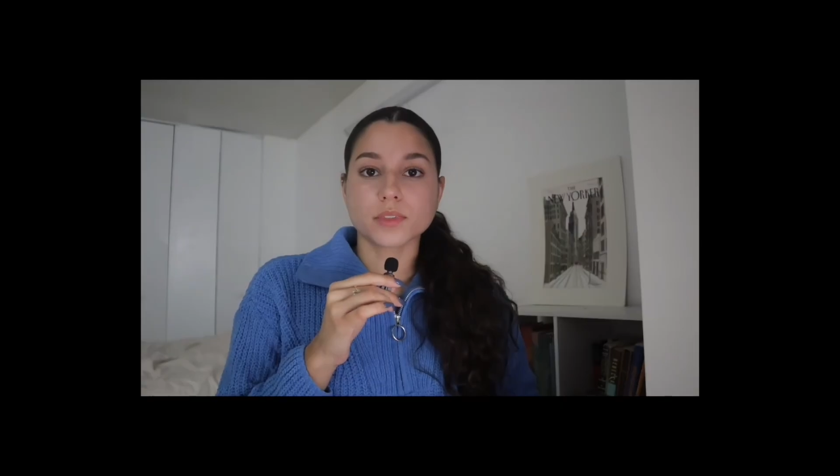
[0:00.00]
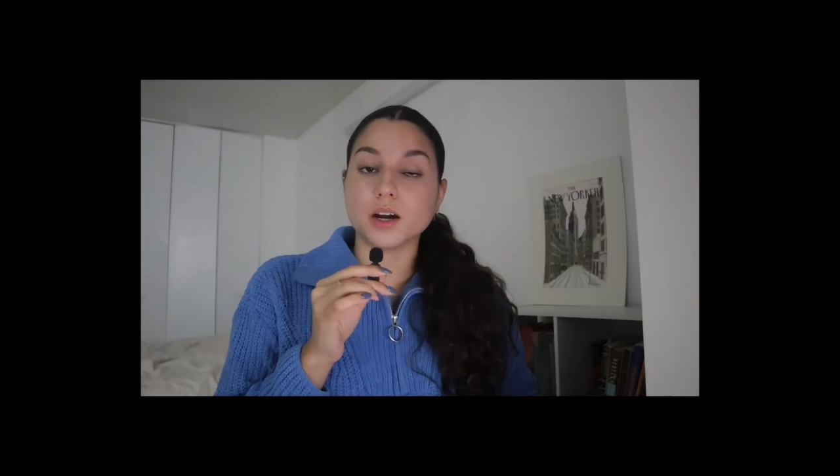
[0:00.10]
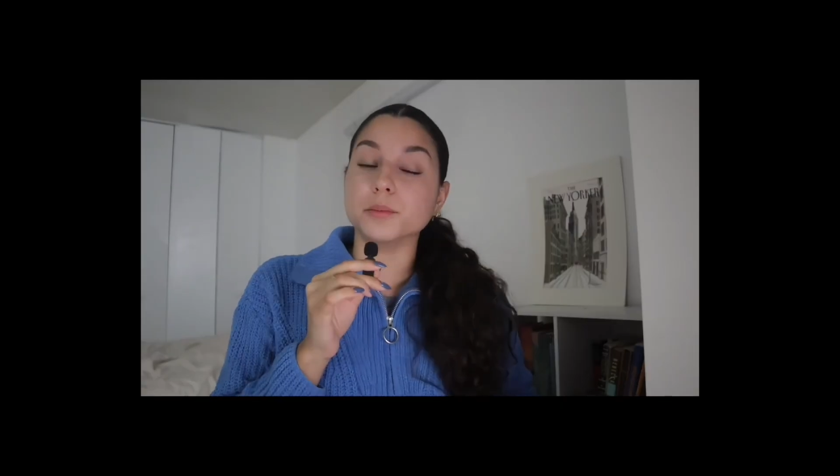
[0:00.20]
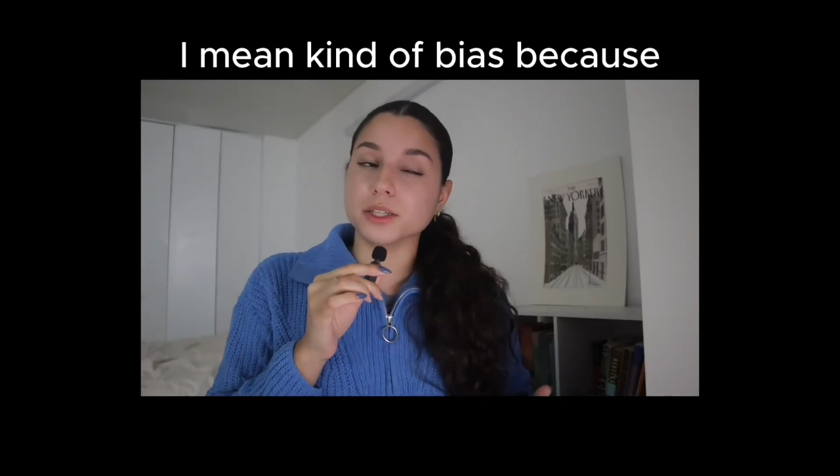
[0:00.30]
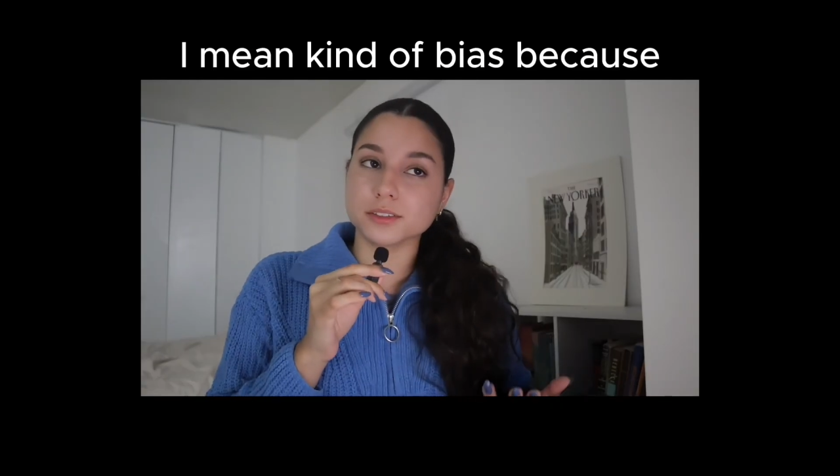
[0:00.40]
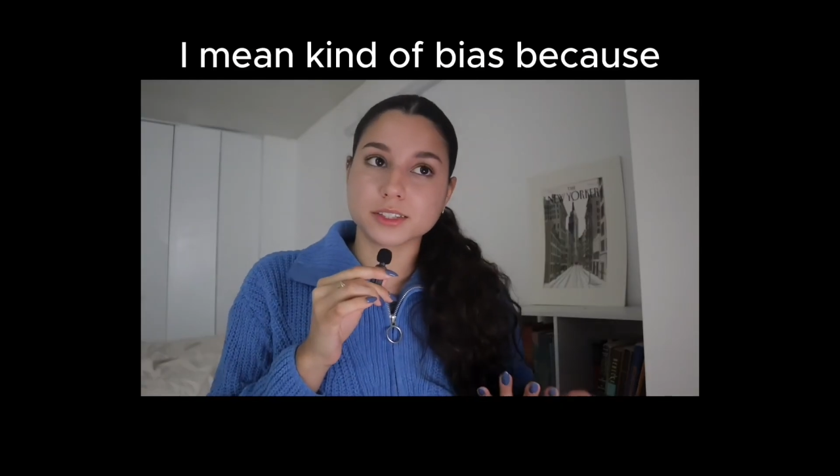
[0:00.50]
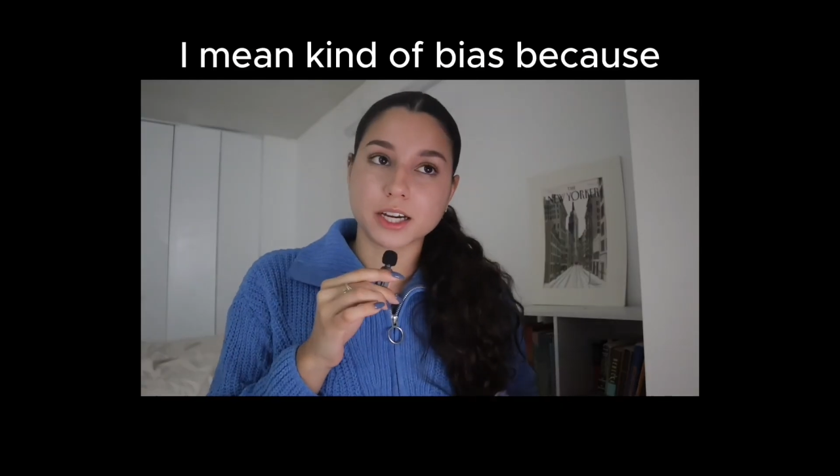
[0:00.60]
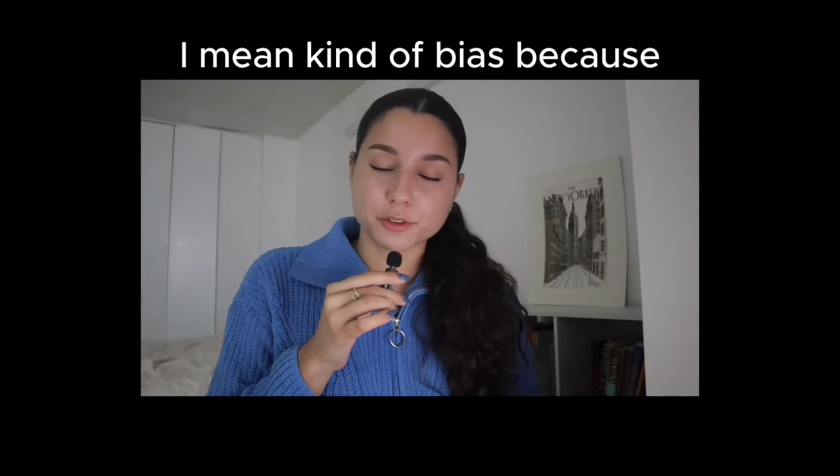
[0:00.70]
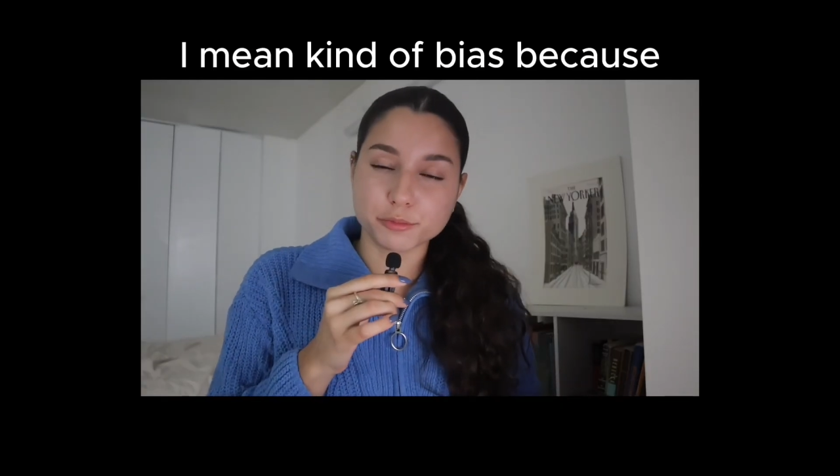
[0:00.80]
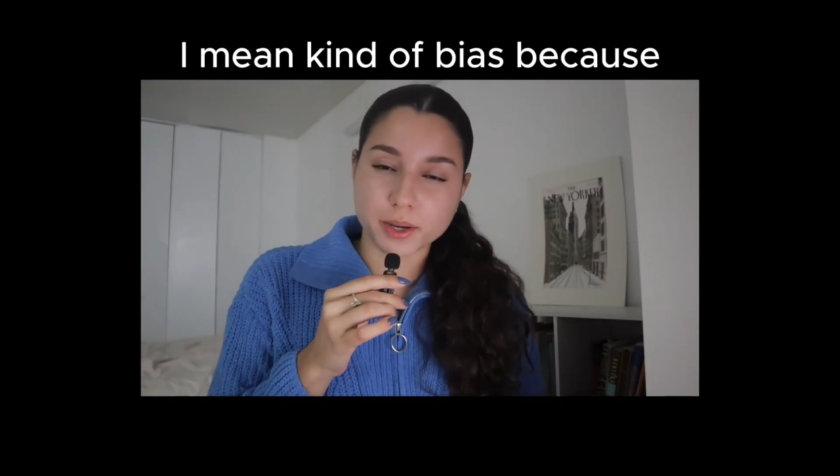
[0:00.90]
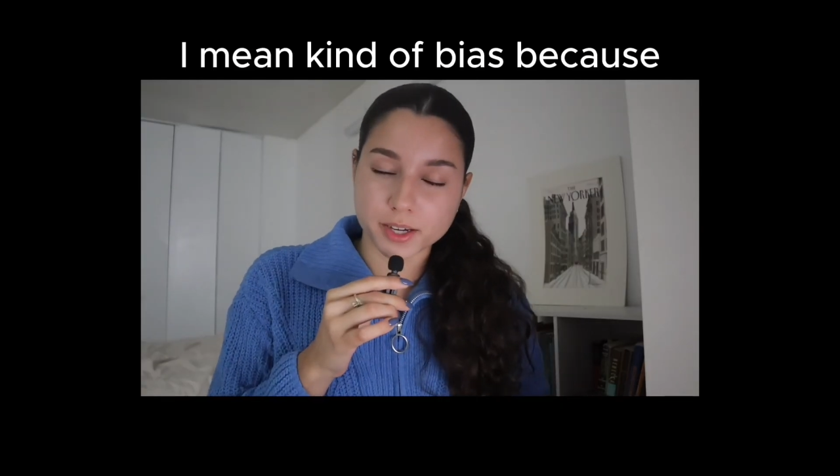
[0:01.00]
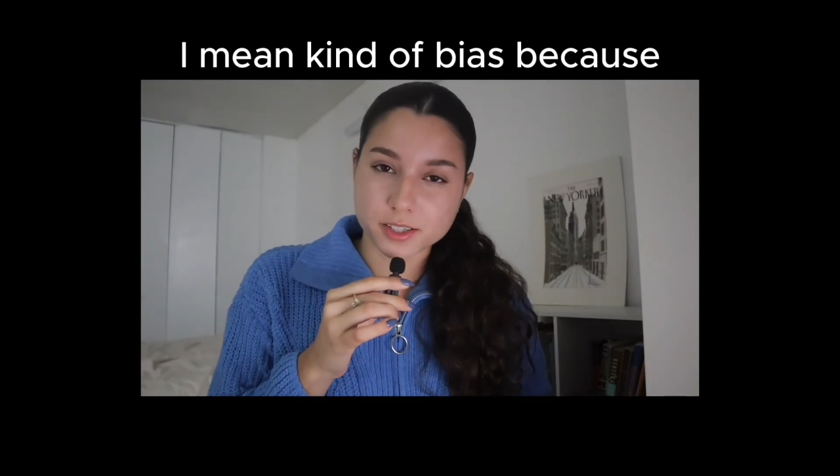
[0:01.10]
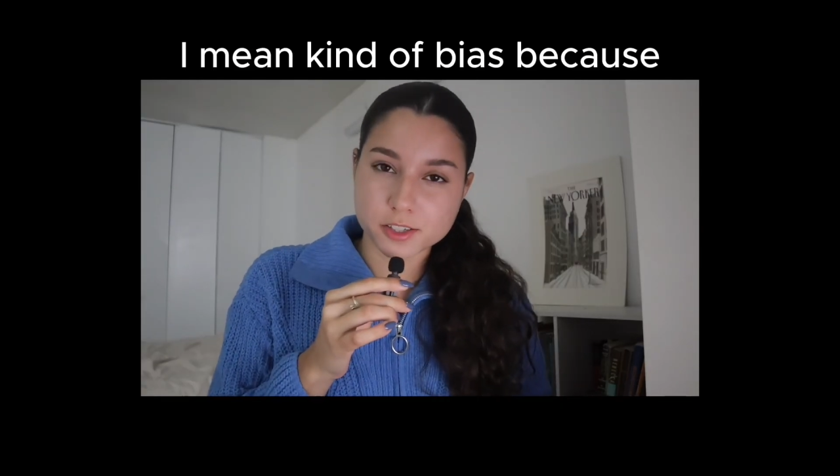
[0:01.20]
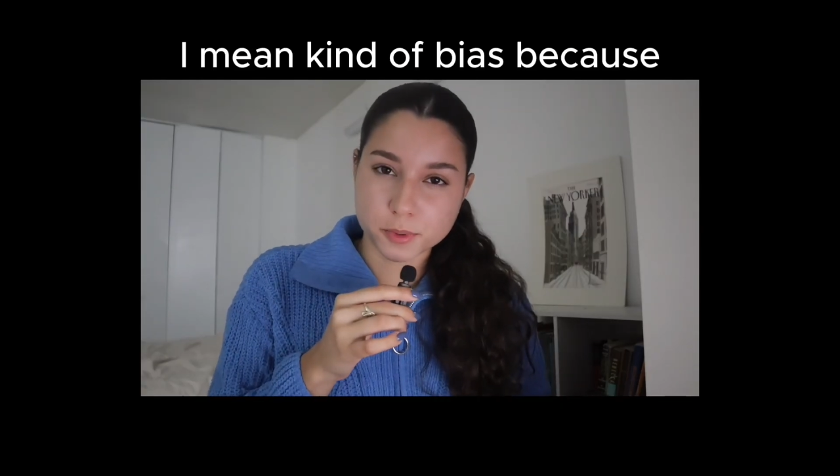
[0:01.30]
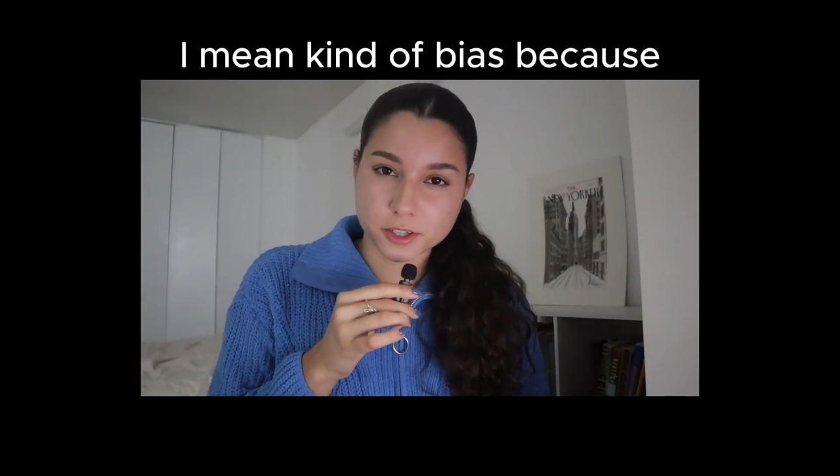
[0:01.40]
mean, kind of
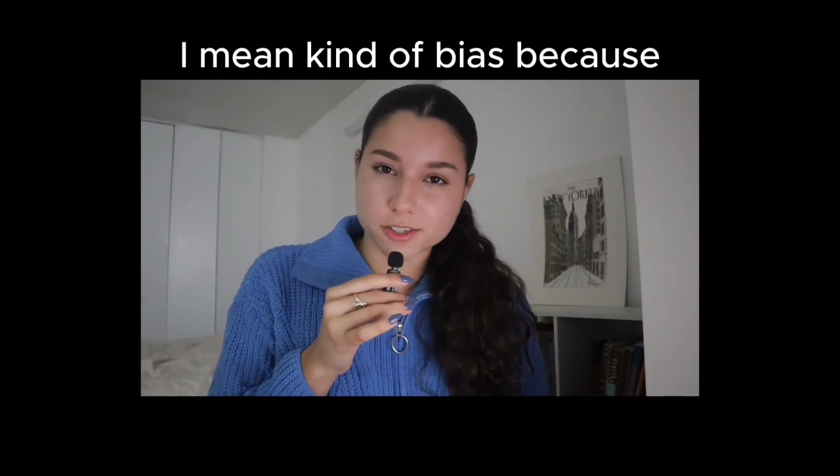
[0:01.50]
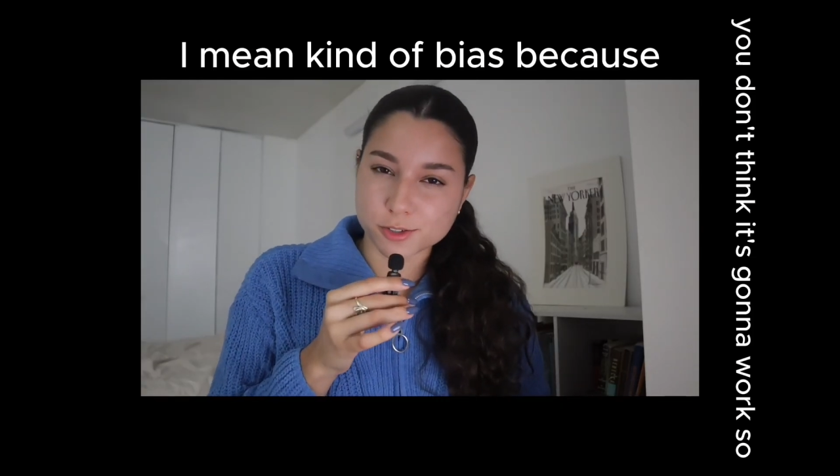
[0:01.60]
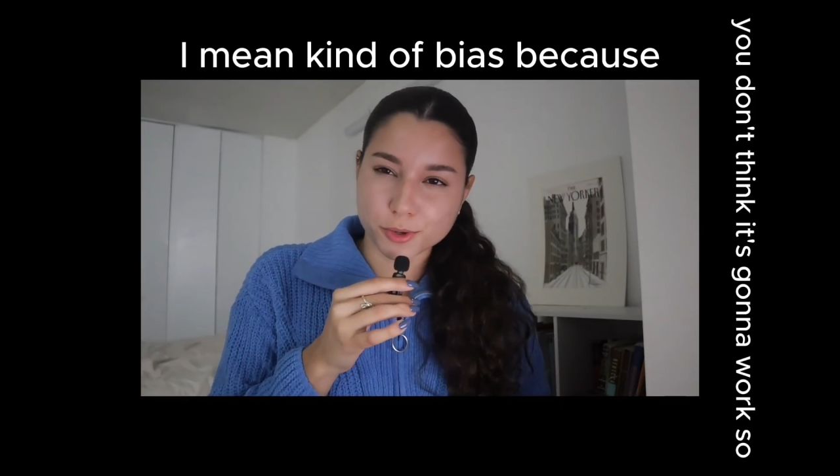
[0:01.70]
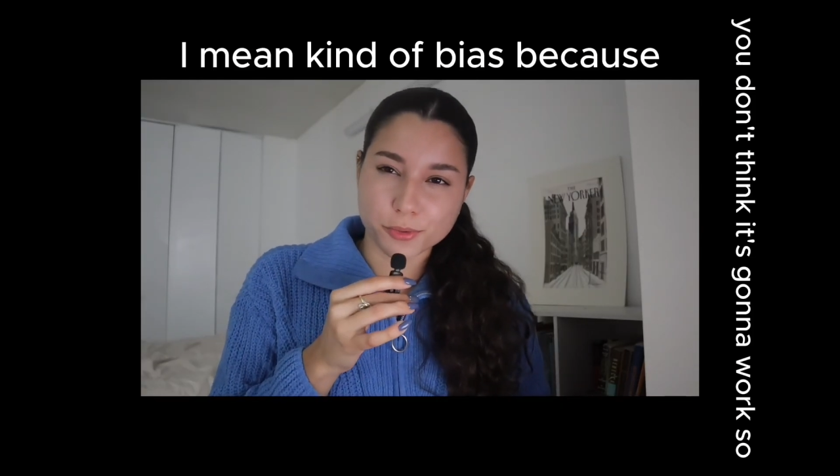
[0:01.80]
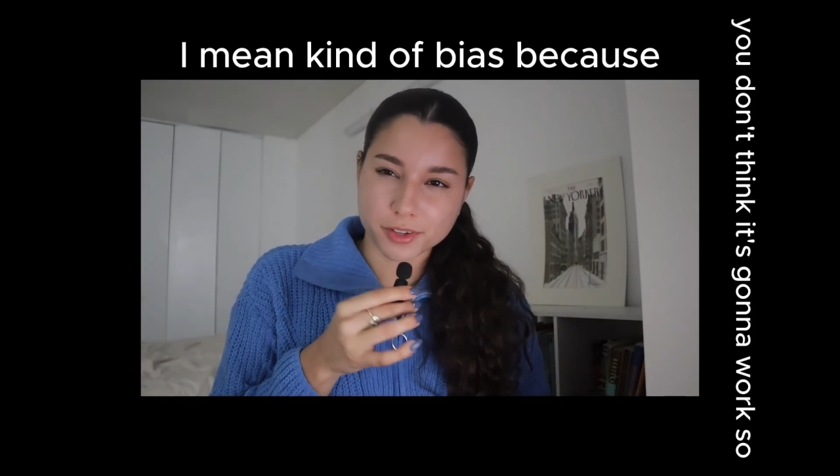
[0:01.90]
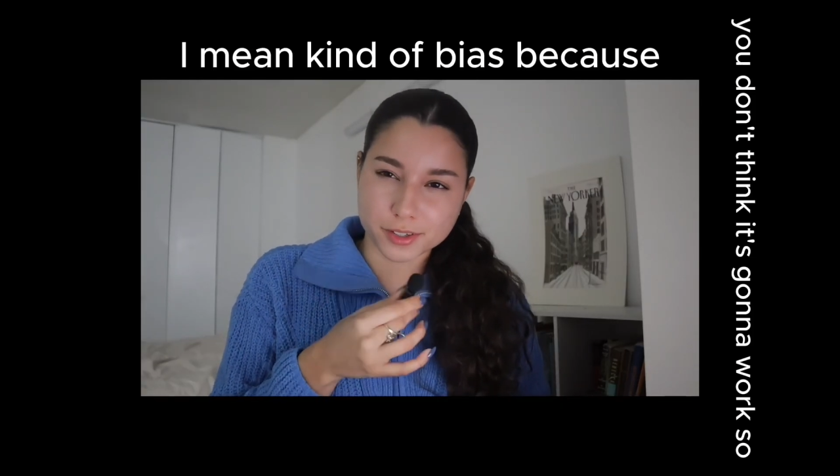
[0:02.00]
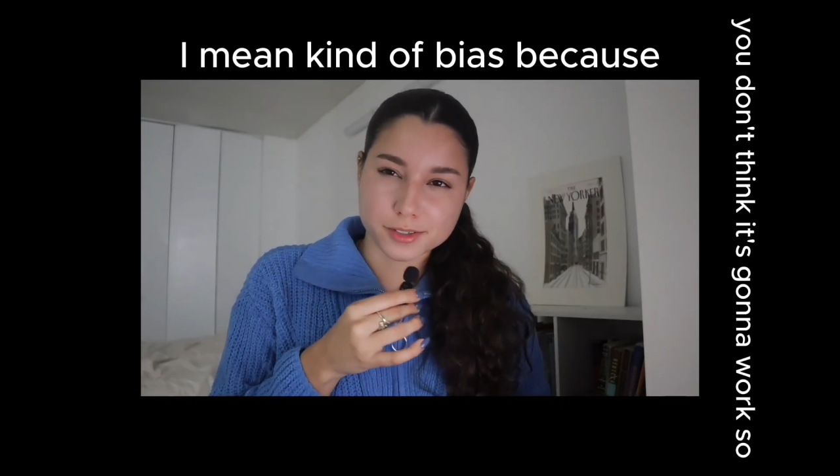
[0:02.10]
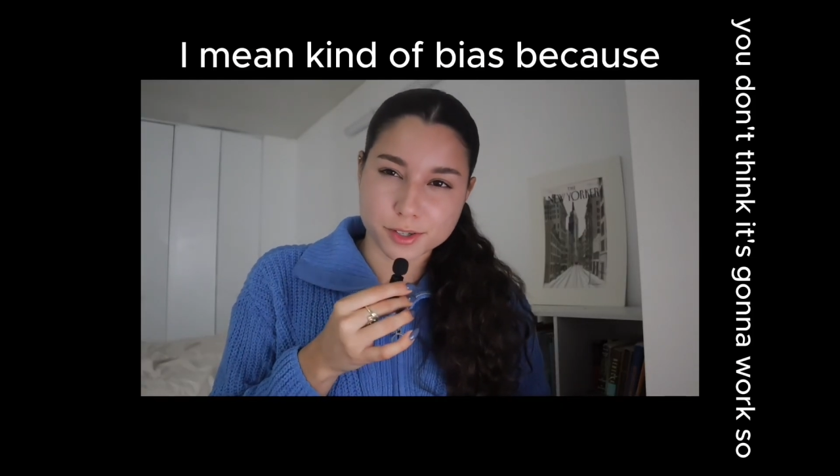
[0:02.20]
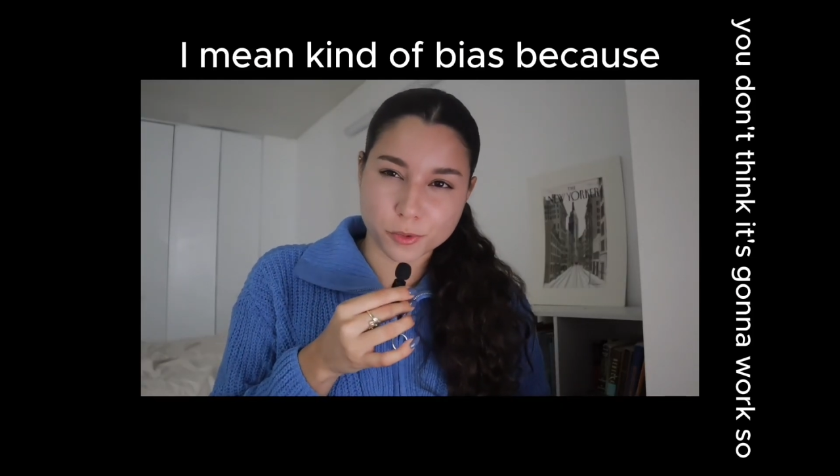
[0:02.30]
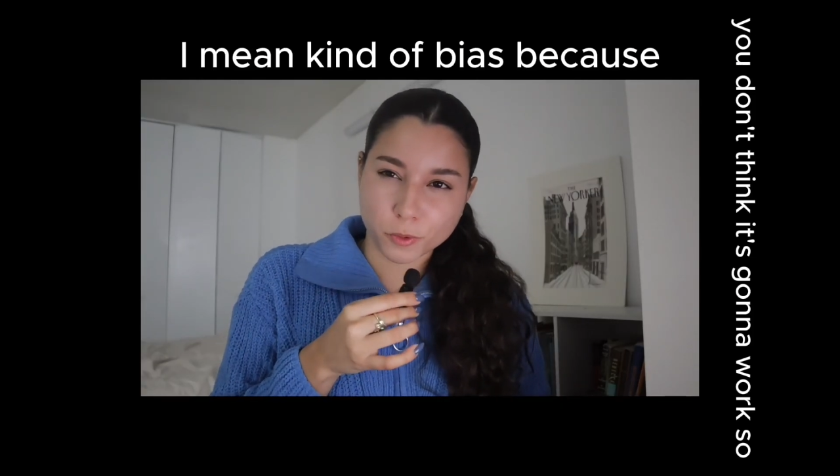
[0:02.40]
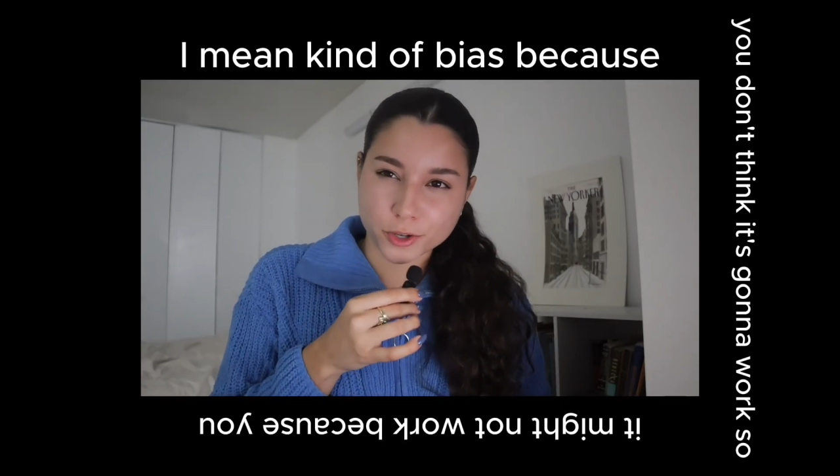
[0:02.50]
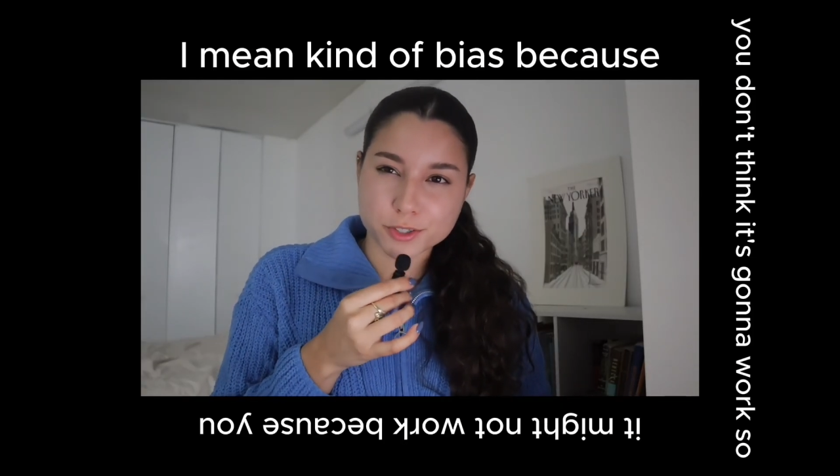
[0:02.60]
biased because you don't think it's going to work,